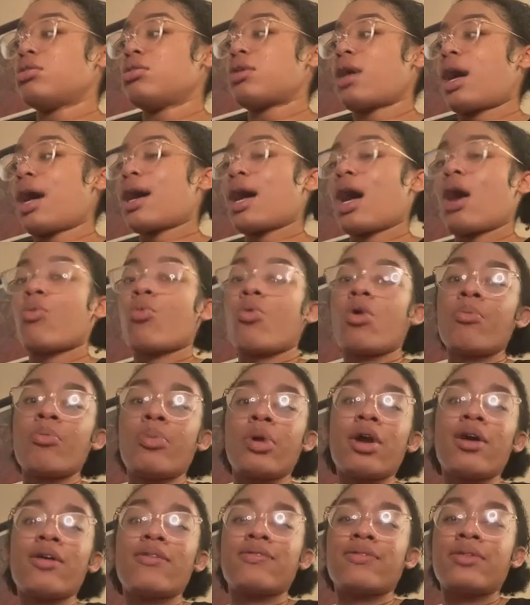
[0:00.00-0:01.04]
I got one
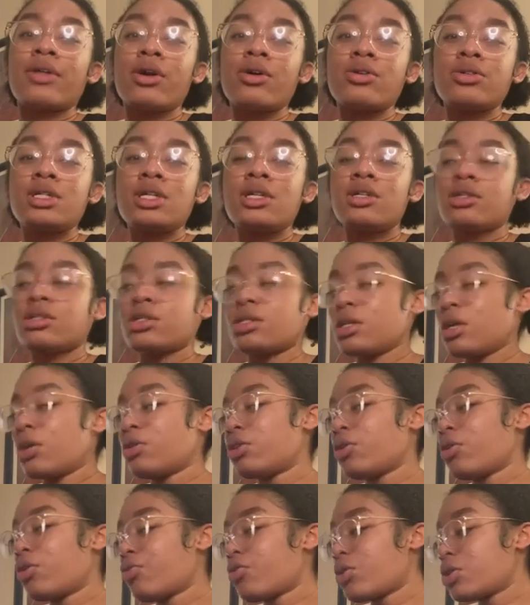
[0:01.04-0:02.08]
pair of flare jeans. The
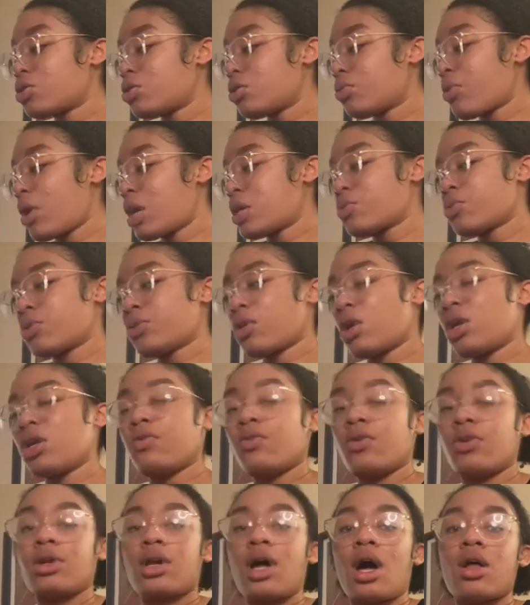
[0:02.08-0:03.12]
original price was
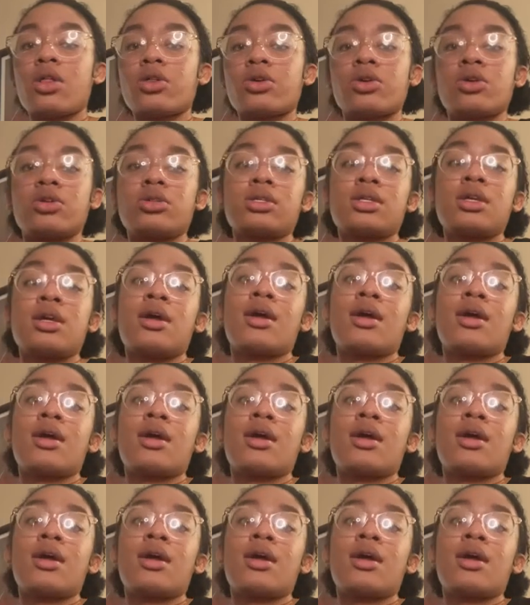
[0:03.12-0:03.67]
$34.